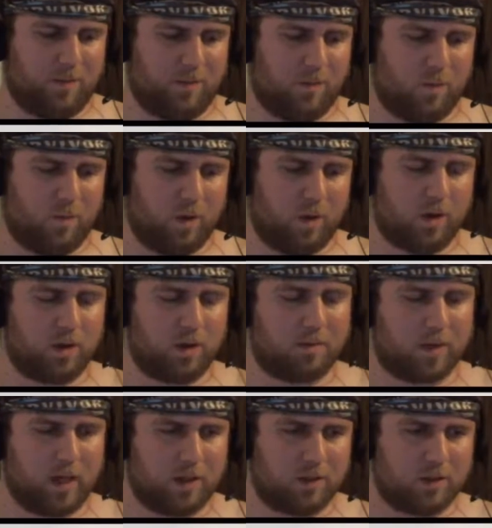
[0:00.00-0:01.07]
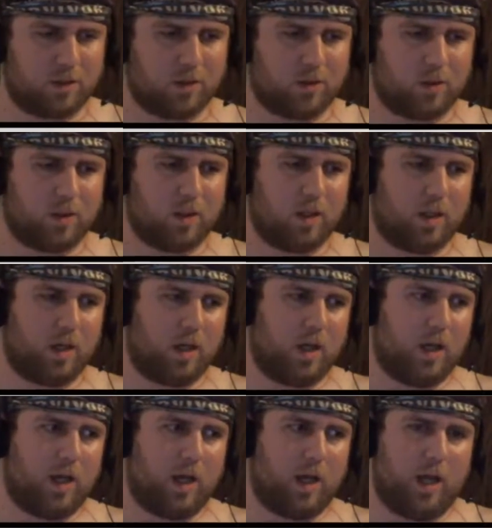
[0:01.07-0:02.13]
we go to tribal council,
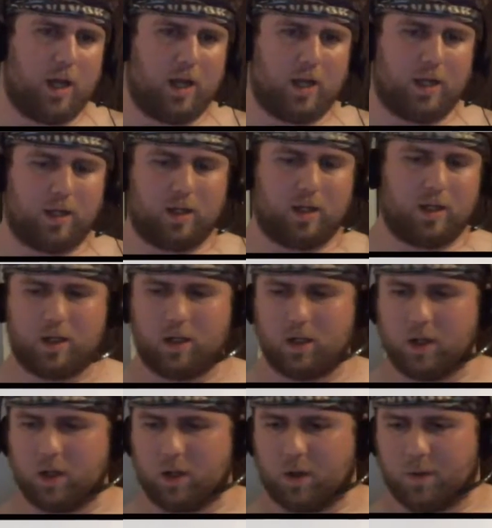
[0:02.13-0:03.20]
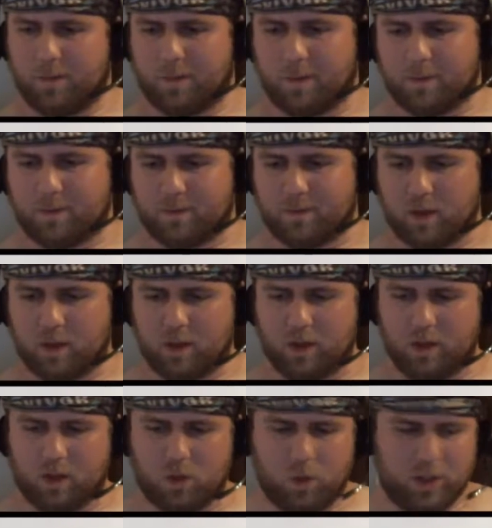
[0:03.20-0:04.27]
and
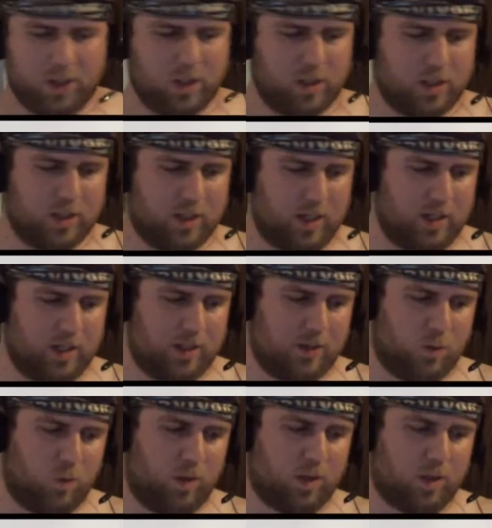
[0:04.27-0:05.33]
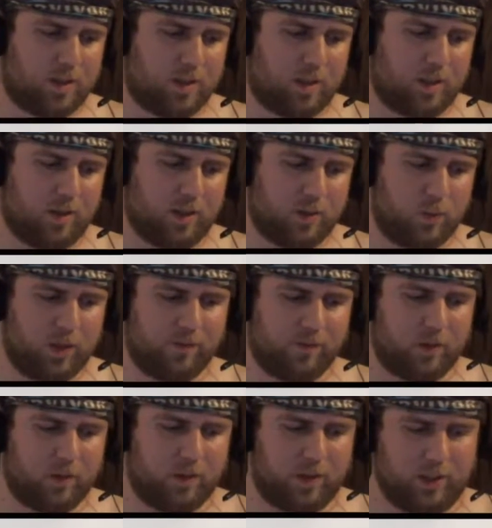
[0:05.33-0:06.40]
the question is Will still the swing
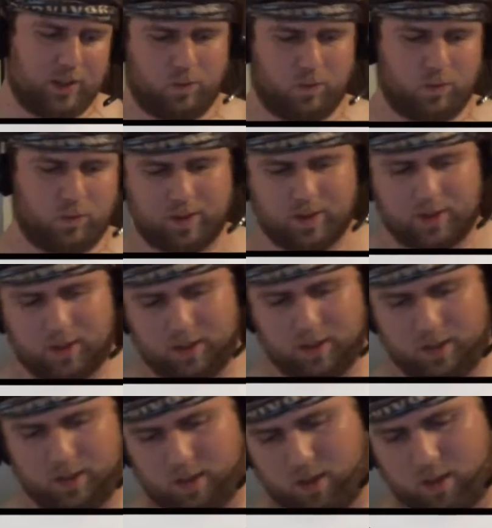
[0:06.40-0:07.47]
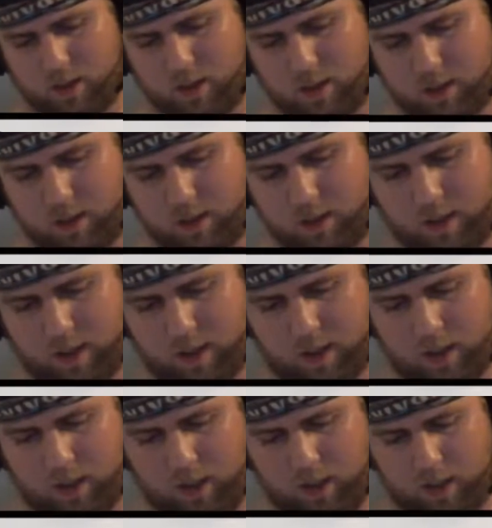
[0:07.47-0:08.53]
vote? Is Will still
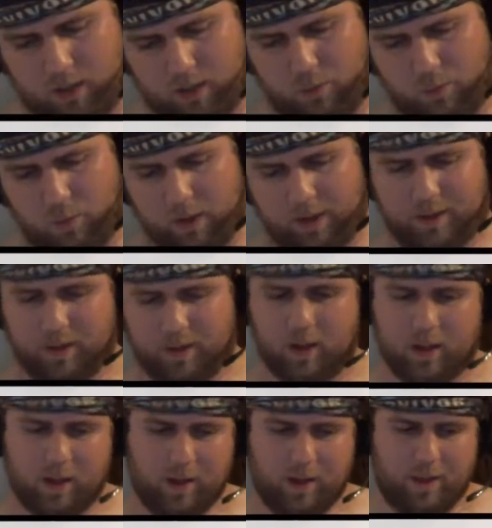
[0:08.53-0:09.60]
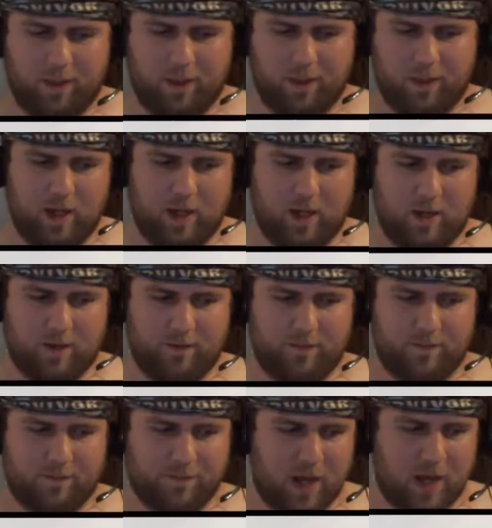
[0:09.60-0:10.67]
with the
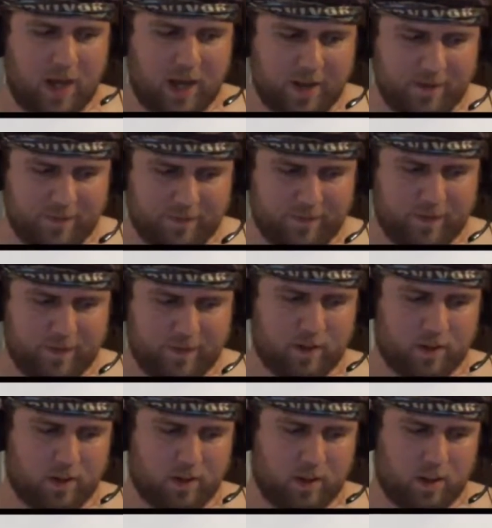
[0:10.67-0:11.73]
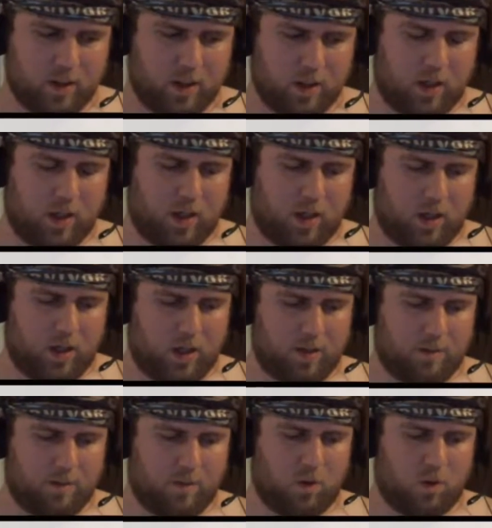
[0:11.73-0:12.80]
5?
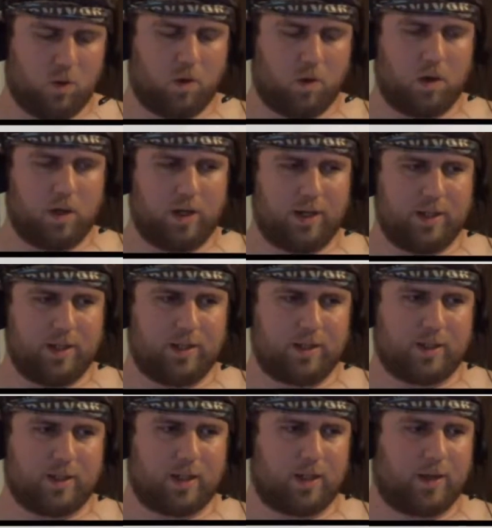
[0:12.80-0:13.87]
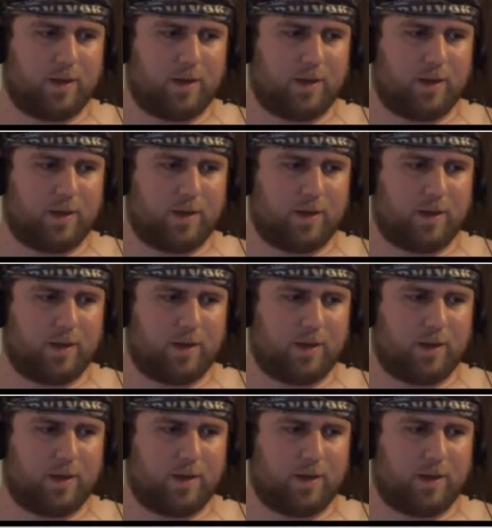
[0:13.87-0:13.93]
Or is